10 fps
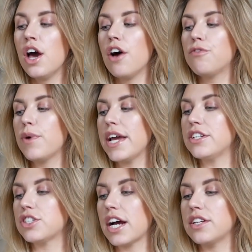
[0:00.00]
of
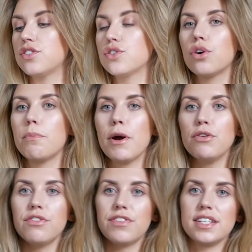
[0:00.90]
which I saw
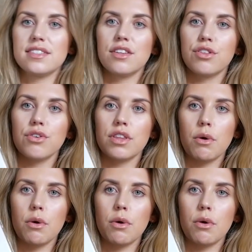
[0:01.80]
both of these and thought